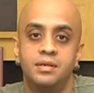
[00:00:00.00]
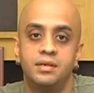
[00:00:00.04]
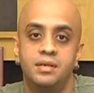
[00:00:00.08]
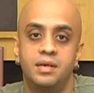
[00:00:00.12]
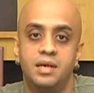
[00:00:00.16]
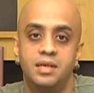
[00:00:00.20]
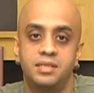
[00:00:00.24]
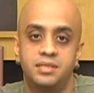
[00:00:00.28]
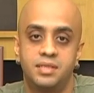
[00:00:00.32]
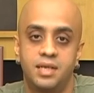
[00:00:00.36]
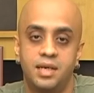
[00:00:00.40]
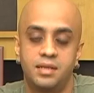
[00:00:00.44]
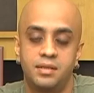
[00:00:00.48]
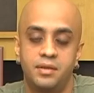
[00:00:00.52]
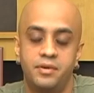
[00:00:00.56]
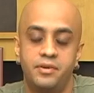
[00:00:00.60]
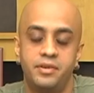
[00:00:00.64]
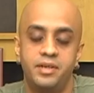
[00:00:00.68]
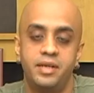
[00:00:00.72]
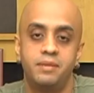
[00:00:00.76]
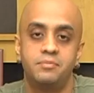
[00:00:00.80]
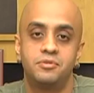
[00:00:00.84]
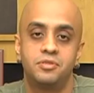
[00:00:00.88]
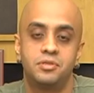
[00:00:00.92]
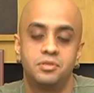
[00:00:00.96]
I sang the
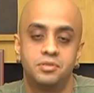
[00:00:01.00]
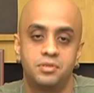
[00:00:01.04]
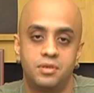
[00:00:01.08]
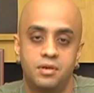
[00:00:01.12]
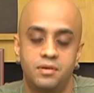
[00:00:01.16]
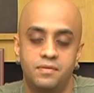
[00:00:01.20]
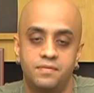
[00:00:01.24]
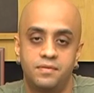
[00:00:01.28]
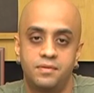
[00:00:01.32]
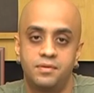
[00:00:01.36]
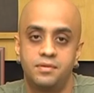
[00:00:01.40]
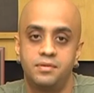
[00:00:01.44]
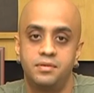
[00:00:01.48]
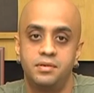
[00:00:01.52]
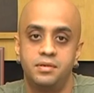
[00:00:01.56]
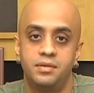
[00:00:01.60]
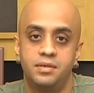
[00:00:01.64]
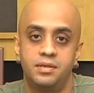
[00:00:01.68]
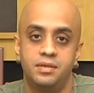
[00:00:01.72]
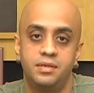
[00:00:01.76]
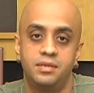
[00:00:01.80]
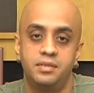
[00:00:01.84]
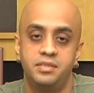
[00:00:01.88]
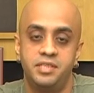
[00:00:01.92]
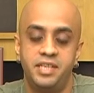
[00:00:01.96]
redemption song for
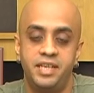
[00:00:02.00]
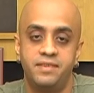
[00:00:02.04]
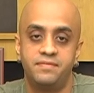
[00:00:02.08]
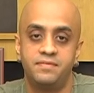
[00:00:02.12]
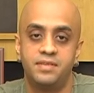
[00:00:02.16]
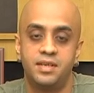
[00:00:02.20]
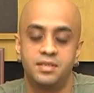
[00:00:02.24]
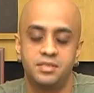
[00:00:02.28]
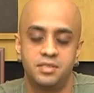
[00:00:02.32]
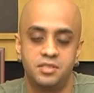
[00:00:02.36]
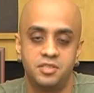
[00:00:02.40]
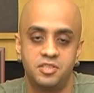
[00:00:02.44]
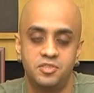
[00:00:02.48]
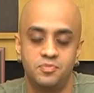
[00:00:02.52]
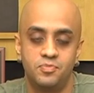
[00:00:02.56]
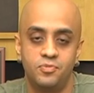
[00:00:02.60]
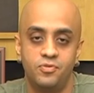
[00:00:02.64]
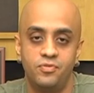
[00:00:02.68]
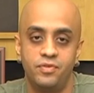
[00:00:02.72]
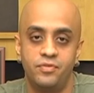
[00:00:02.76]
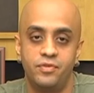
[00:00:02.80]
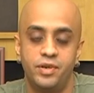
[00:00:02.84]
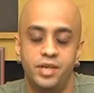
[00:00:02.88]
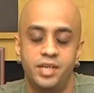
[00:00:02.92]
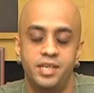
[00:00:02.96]
Dev Das in this
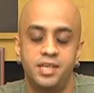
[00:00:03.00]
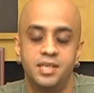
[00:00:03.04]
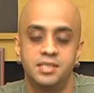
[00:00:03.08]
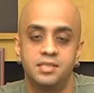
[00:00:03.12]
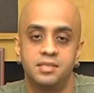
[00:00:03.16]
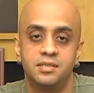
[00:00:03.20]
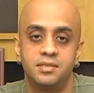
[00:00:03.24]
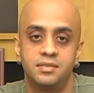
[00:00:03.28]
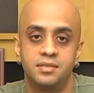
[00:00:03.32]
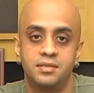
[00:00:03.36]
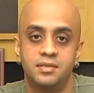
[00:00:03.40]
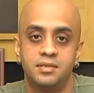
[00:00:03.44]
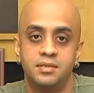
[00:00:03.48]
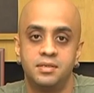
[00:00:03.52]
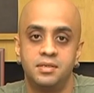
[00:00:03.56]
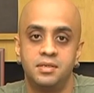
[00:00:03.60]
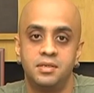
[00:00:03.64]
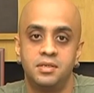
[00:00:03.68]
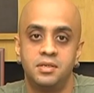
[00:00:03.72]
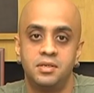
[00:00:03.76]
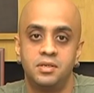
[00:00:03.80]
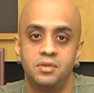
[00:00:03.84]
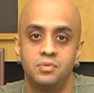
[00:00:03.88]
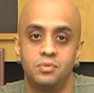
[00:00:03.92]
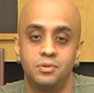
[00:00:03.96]
movie where he doesn't
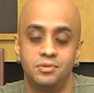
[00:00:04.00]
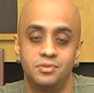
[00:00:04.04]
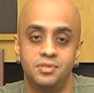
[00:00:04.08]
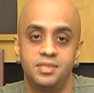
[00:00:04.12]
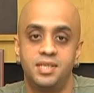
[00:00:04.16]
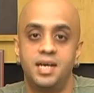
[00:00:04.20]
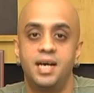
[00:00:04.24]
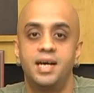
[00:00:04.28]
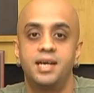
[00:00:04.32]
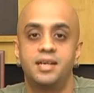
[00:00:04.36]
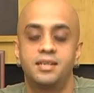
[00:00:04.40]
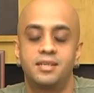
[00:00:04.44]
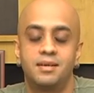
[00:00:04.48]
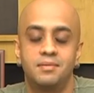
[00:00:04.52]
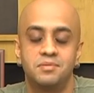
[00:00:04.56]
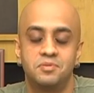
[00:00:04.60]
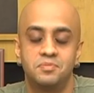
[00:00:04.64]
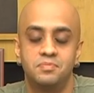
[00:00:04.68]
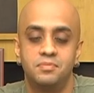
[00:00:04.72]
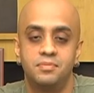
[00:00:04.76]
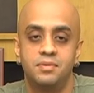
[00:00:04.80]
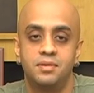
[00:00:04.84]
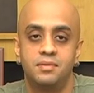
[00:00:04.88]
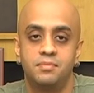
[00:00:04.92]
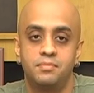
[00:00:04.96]
want to die and comes
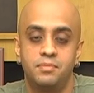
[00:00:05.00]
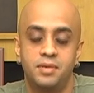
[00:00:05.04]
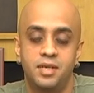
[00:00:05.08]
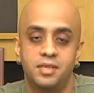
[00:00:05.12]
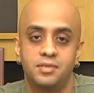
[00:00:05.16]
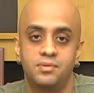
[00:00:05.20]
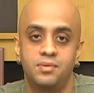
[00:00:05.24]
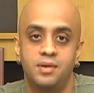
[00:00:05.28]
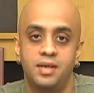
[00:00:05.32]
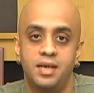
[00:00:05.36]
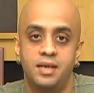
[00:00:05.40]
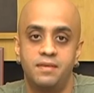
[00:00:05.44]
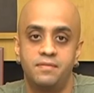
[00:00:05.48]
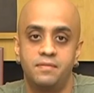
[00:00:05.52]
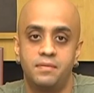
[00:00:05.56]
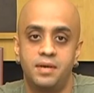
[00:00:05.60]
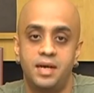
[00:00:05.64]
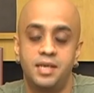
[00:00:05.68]
back to life.